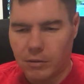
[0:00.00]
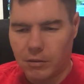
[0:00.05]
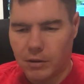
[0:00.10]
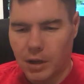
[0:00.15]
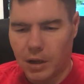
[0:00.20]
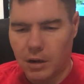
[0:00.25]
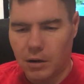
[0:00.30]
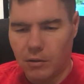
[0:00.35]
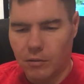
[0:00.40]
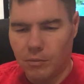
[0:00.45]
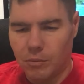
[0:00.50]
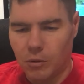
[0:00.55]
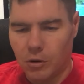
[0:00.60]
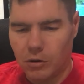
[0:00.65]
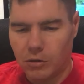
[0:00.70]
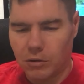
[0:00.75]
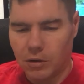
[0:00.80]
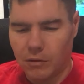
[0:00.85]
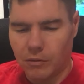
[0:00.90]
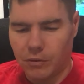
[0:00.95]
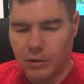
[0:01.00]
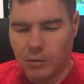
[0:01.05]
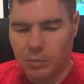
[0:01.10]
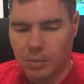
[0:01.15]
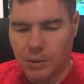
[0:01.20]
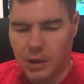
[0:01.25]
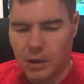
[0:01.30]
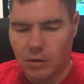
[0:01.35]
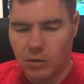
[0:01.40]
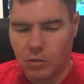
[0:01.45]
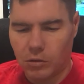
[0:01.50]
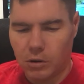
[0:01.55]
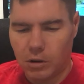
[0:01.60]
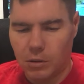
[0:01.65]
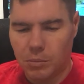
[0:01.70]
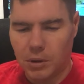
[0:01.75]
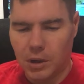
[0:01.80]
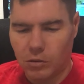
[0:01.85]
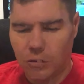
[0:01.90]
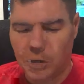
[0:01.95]
So that's kind of
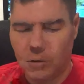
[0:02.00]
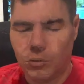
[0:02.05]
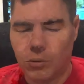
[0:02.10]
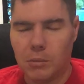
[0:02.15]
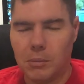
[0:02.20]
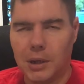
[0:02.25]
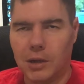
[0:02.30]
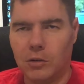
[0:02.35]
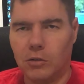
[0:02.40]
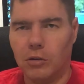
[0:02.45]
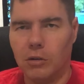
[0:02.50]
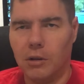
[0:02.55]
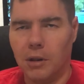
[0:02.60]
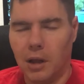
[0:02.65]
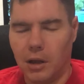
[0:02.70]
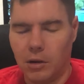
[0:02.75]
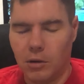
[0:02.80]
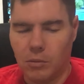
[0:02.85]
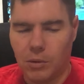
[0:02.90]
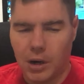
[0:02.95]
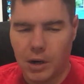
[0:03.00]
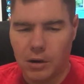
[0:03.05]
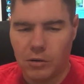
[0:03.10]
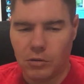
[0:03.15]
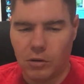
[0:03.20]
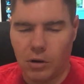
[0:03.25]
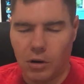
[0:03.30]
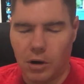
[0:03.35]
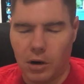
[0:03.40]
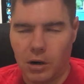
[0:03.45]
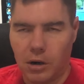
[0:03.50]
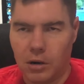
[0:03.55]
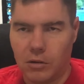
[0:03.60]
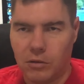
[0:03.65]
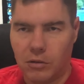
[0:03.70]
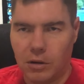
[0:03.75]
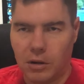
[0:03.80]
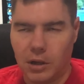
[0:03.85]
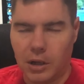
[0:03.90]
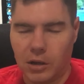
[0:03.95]
more self-explanatory, but you wanna make sure
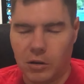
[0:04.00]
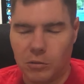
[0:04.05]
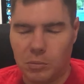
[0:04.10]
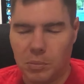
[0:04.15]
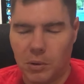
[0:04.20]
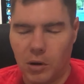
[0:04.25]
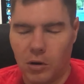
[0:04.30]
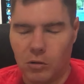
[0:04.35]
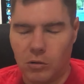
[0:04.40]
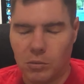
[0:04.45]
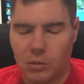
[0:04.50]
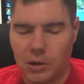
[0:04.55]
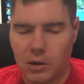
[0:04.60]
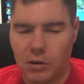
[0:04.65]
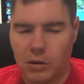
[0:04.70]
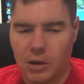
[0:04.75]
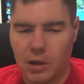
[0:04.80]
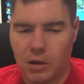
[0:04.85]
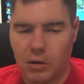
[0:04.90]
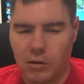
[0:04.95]
that your wires are